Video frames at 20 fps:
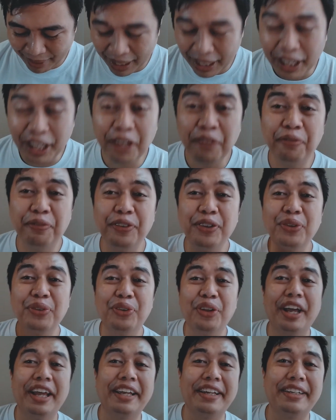if you
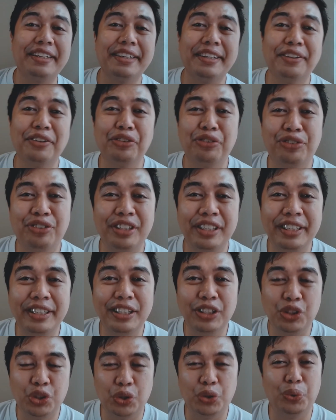like the
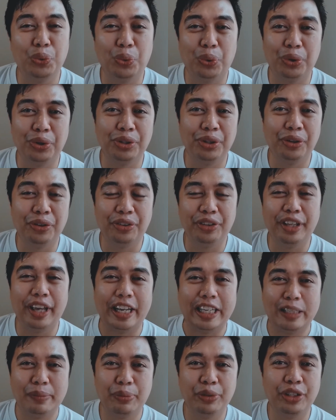tutorial, the
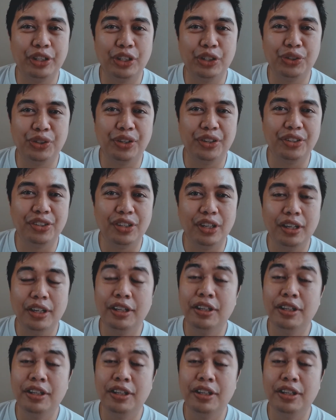explanations,